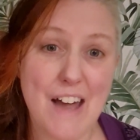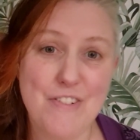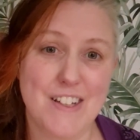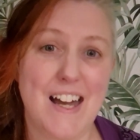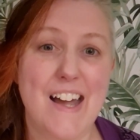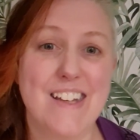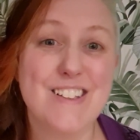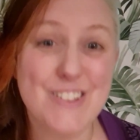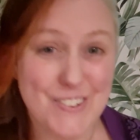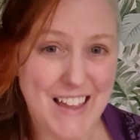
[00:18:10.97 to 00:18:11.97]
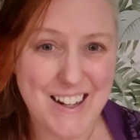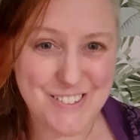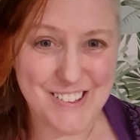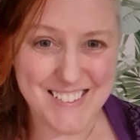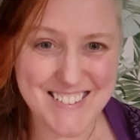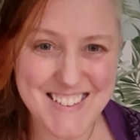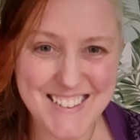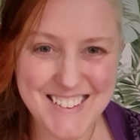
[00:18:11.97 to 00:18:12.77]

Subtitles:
effort I got that grant.